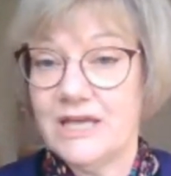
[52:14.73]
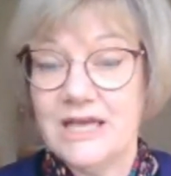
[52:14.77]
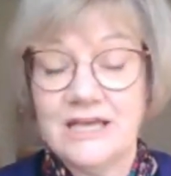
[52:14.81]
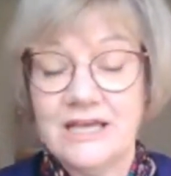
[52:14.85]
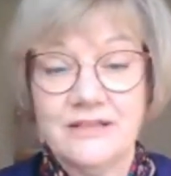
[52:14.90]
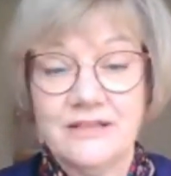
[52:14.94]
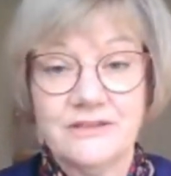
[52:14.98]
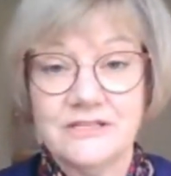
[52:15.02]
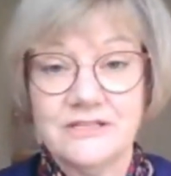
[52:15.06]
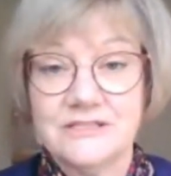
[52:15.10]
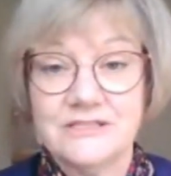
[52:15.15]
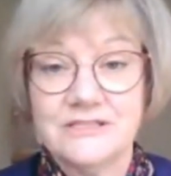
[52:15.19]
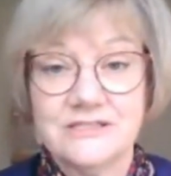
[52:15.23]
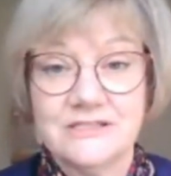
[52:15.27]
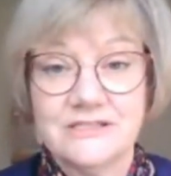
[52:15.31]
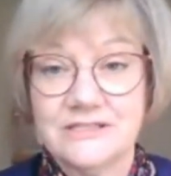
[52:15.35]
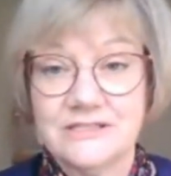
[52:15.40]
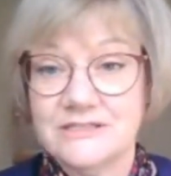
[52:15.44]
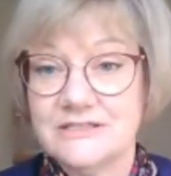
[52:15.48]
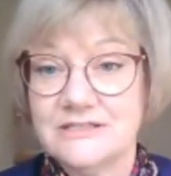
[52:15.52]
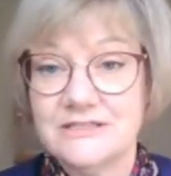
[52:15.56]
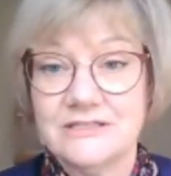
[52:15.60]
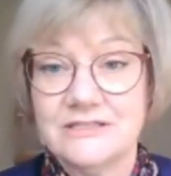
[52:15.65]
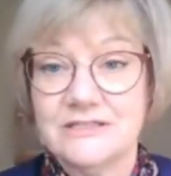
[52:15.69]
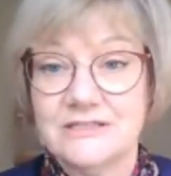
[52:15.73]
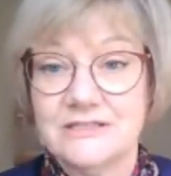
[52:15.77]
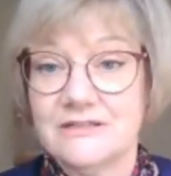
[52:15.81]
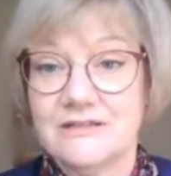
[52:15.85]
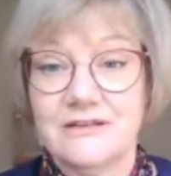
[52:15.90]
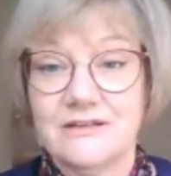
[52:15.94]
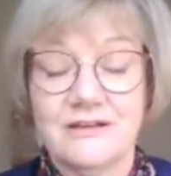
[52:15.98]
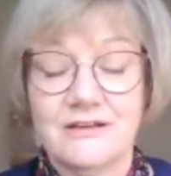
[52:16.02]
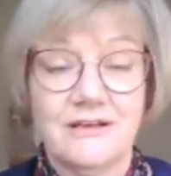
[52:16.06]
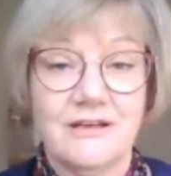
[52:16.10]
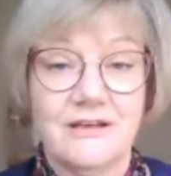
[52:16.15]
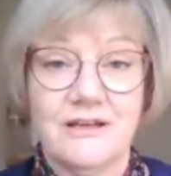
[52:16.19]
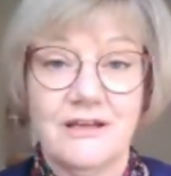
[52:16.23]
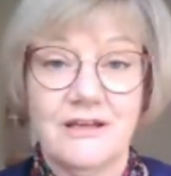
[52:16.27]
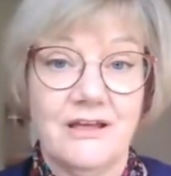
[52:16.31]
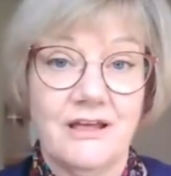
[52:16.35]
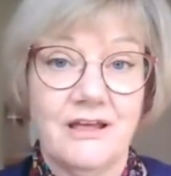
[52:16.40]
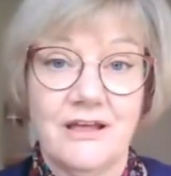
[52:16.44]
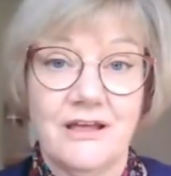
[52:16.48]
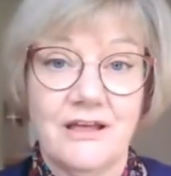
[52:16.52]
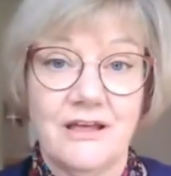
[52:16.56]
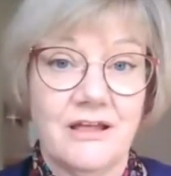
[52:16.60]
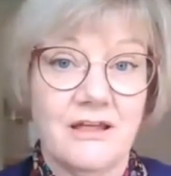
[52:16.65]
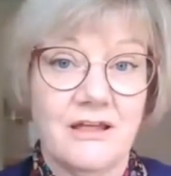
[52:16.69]
This isn't
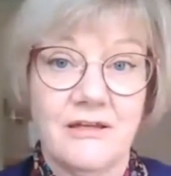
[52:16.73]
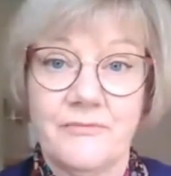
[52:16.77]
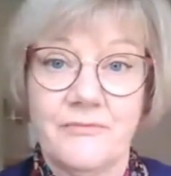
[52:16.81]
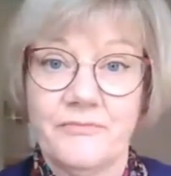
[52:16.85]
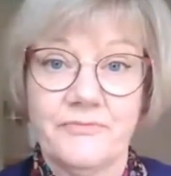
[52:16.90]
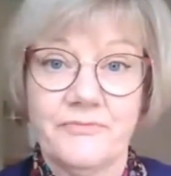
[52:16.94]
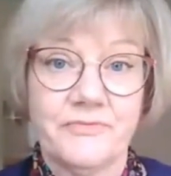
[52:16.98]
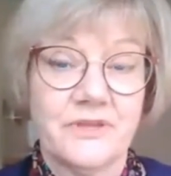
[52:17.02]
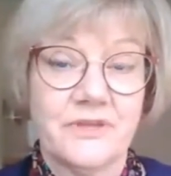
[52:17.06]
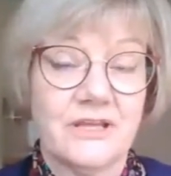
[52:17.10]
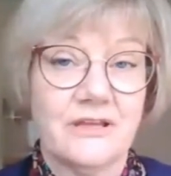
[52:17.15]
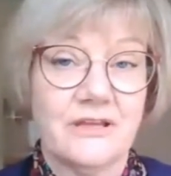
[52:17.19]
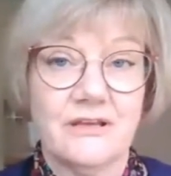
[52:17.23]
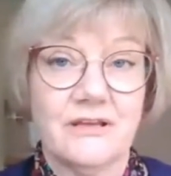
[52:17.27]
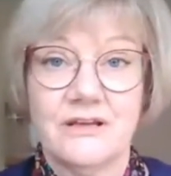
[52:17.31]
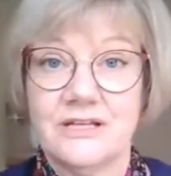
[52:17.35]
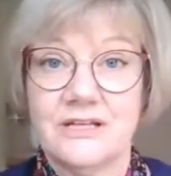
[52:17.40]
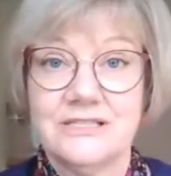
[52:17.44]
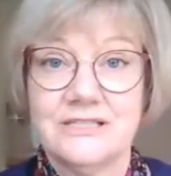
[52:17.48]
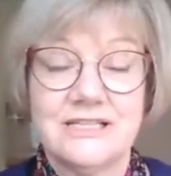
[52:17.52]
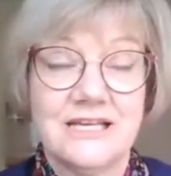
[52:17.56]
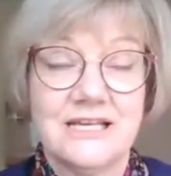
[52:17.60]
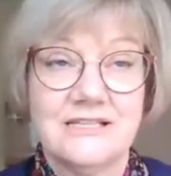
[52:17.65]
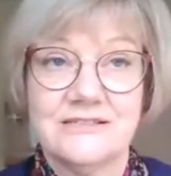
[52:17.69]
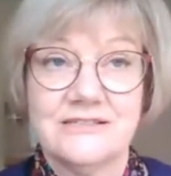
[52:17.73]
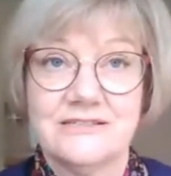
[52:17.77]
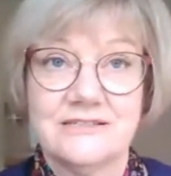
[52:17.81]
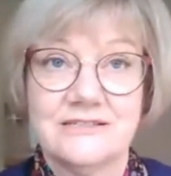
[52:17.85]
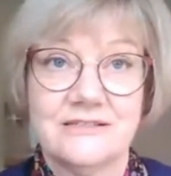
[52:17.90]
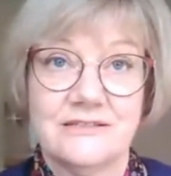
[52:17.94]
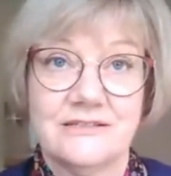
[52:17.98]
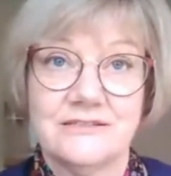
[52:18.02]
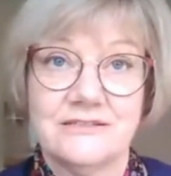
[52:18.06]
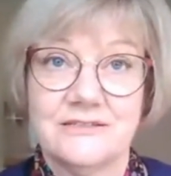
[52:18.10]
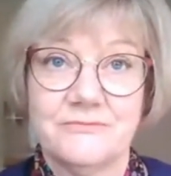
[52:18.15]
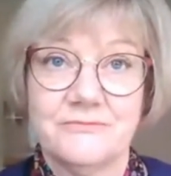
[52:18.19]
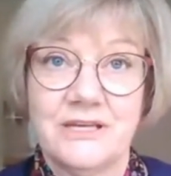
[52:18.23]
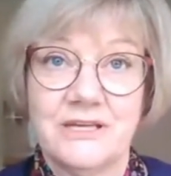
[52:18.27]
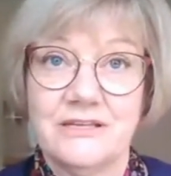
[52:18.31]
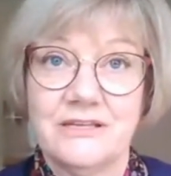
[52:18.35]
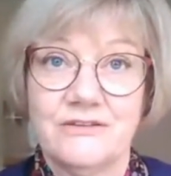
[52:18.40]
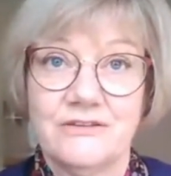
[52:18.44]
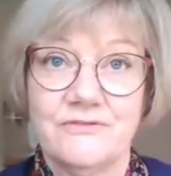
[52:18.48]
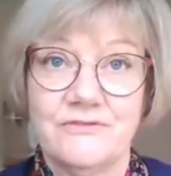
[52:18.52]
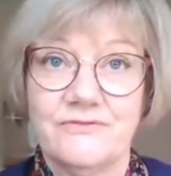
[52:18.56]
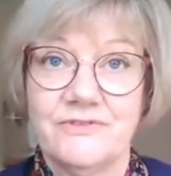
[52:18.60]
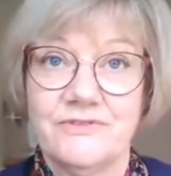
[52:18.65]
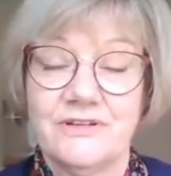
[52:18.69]
a taster to make you
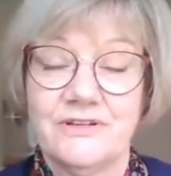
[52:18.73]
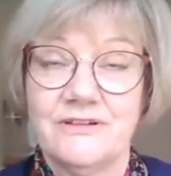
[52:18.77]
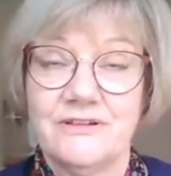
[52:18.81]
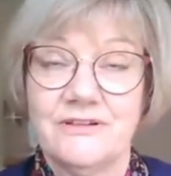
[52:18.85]
feel